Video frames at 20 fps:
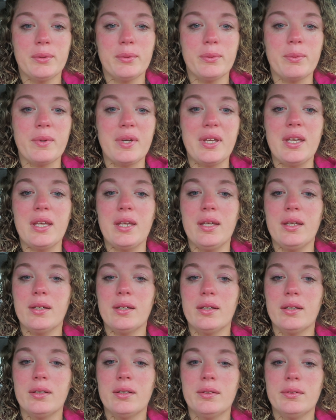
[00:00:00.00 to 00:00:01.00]

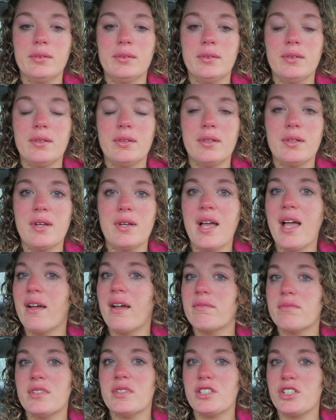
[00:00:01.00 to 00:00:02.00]
We
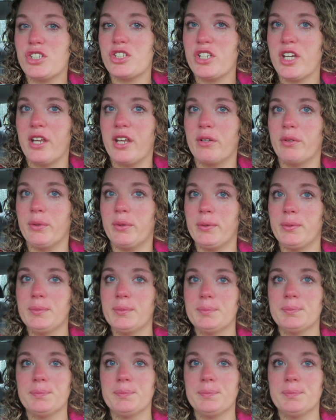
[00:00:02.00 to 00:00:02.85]
have this channel